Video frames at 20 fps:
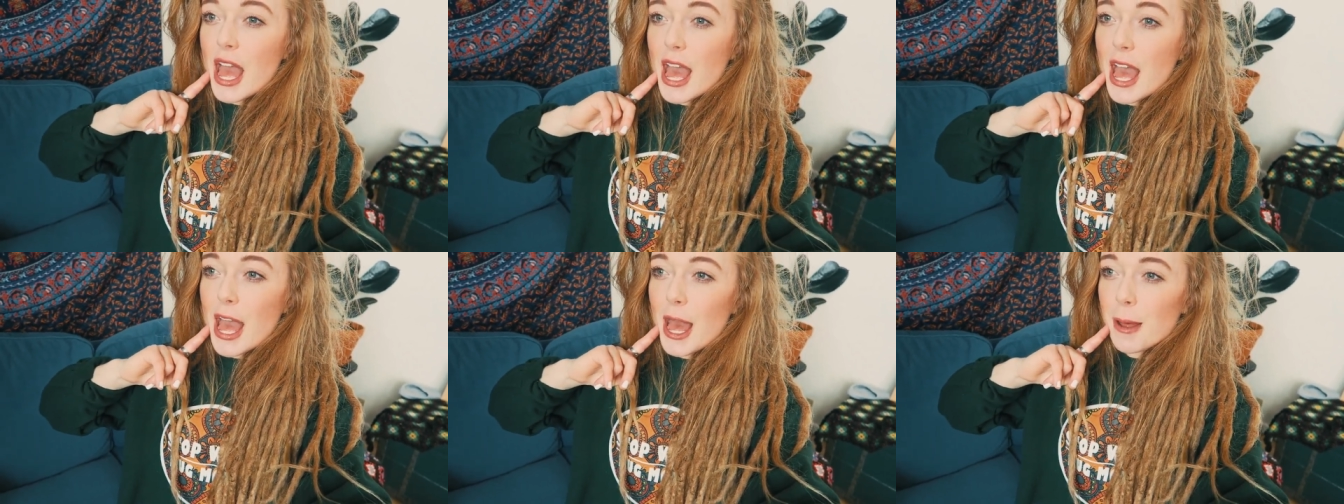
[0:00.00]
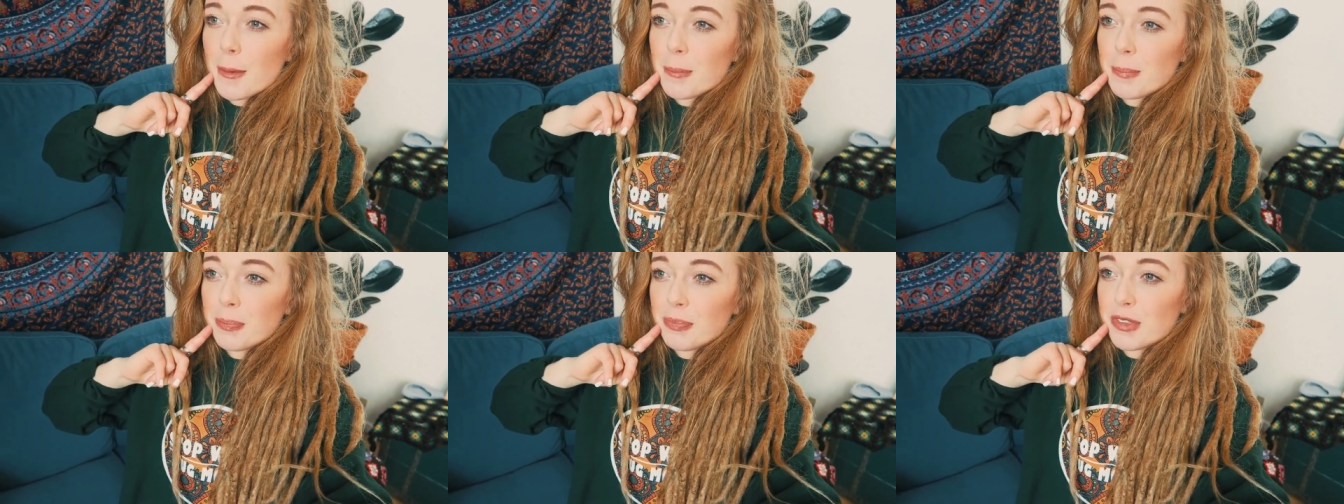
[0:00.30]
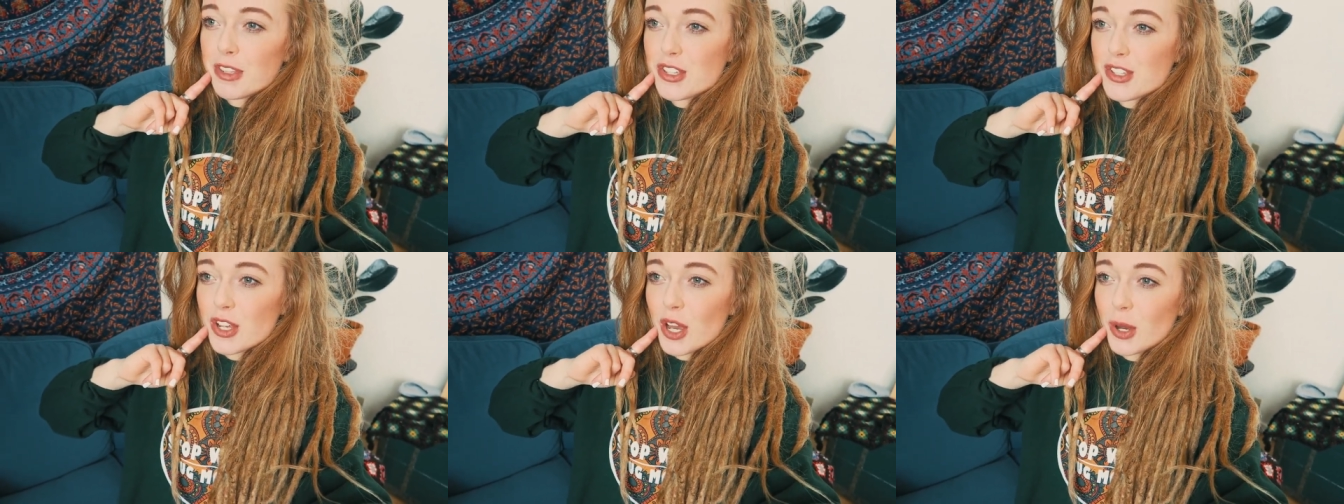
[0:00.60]

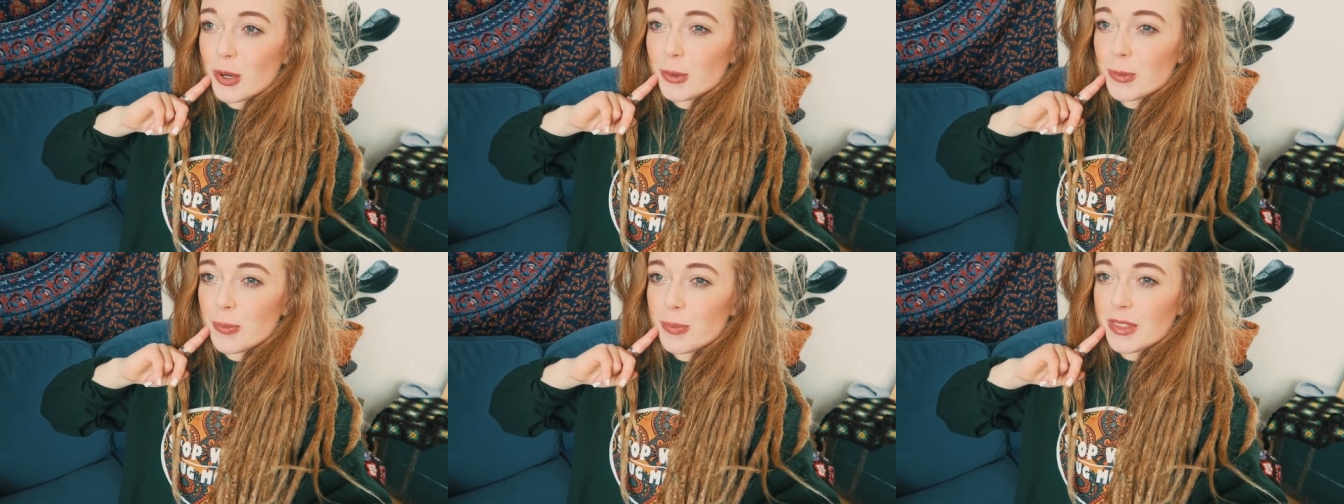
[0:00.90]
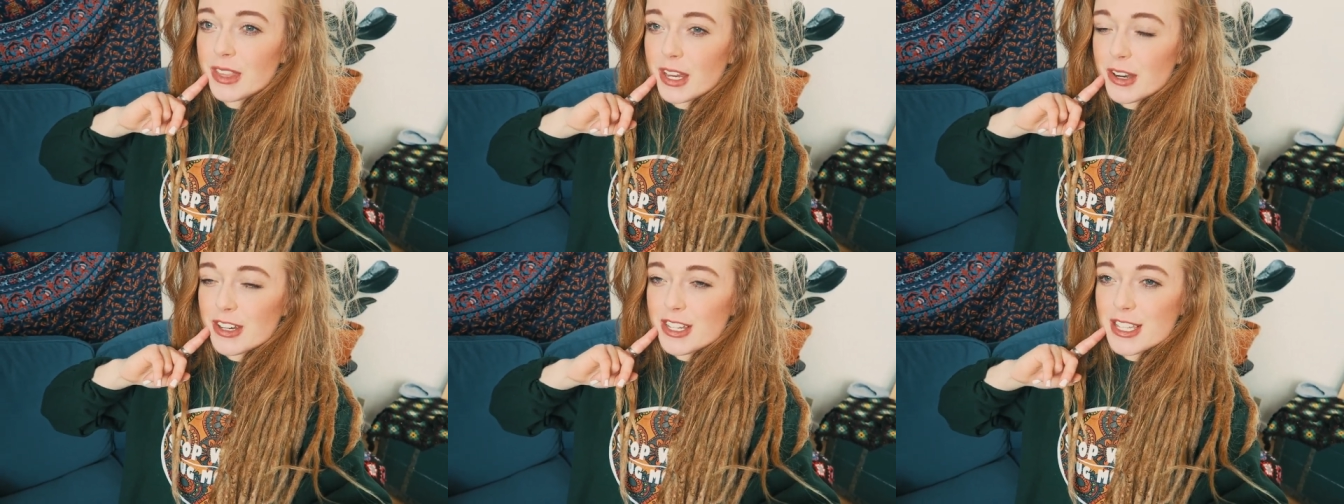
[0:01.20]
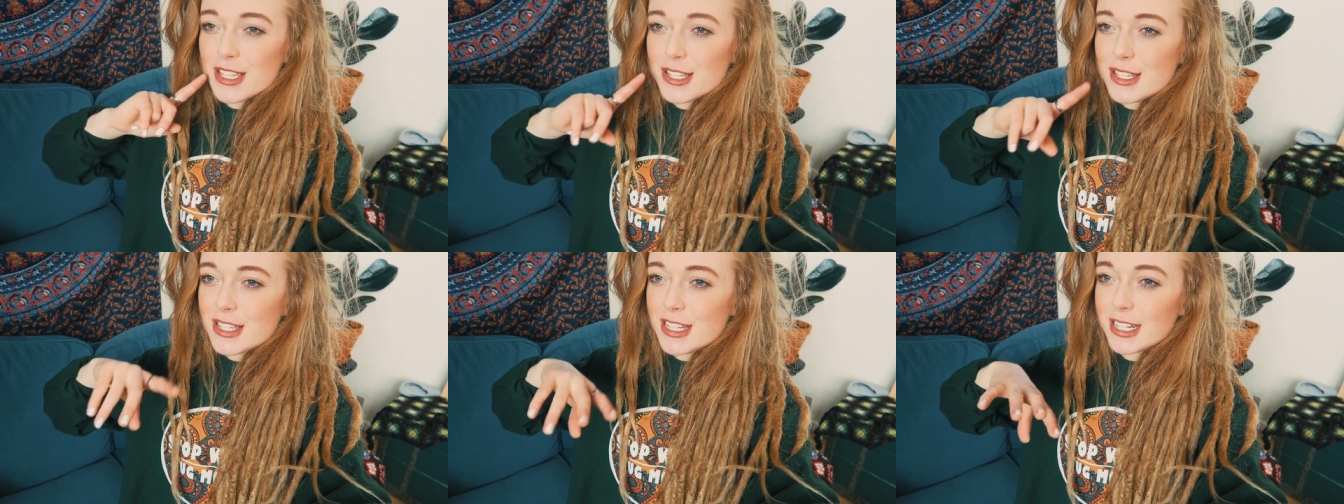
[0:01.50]
um, so there
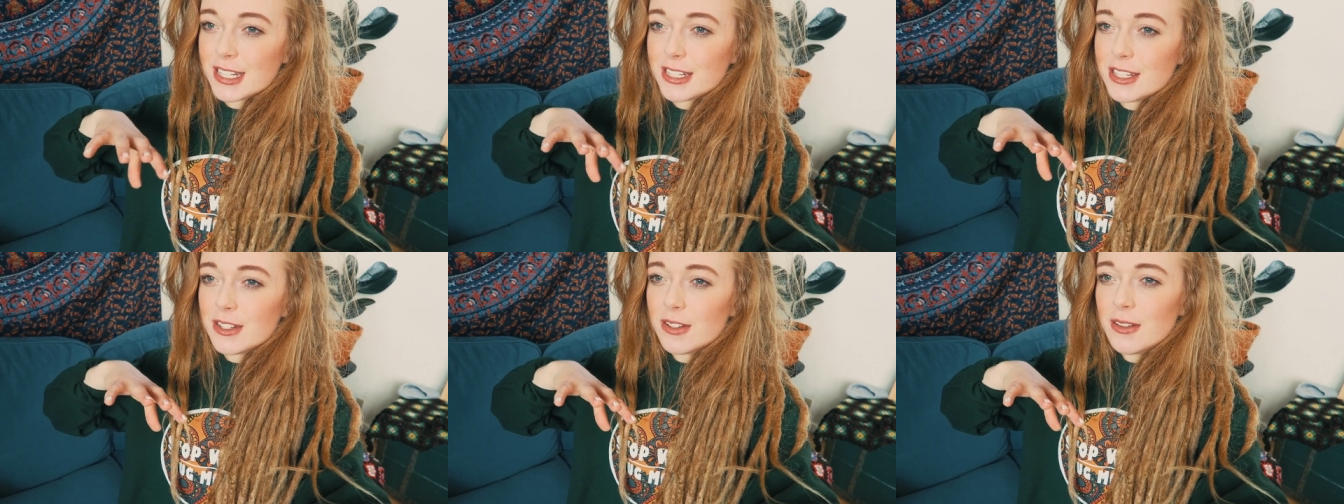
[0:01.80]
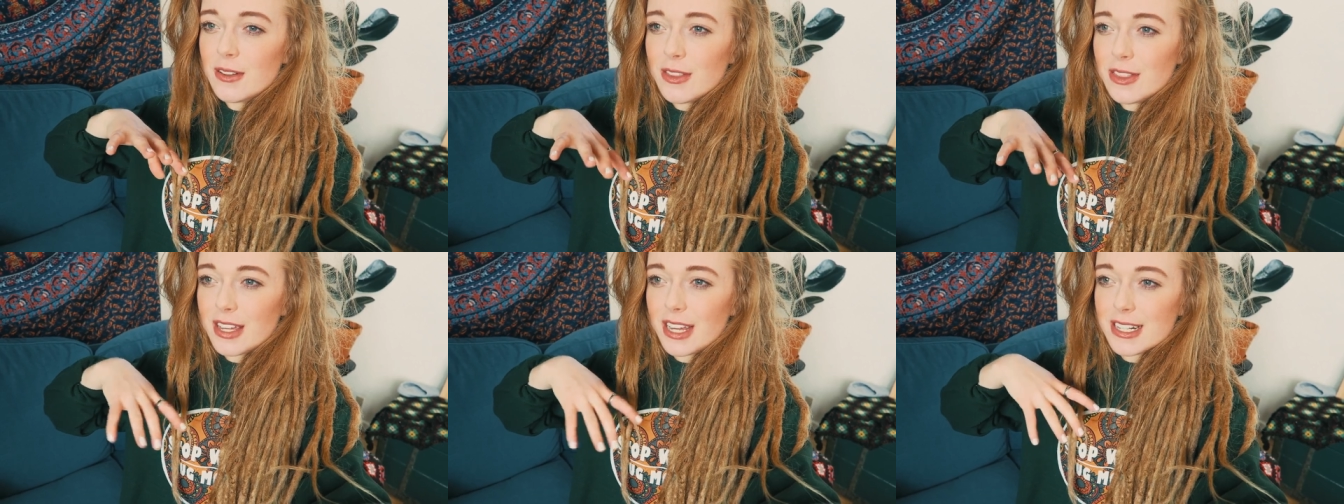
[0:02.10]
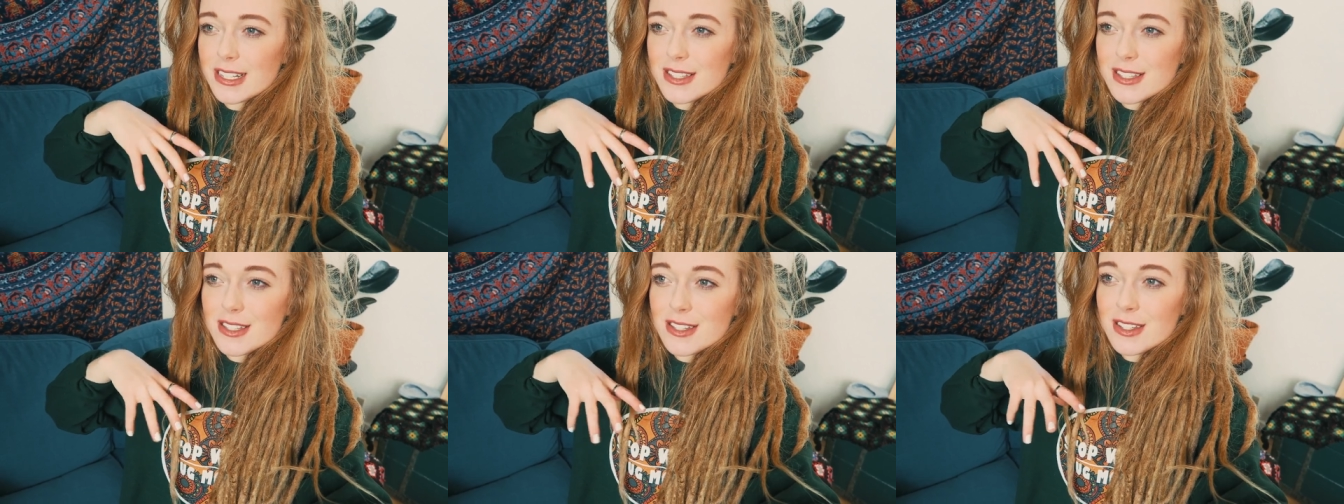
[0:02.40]
is a signal
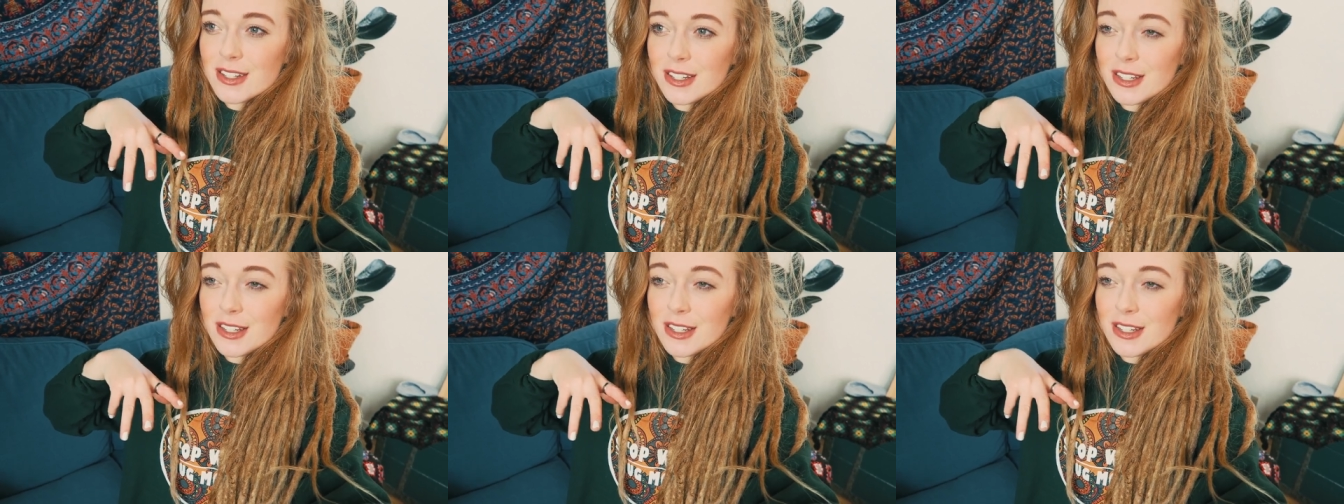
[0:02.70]
that's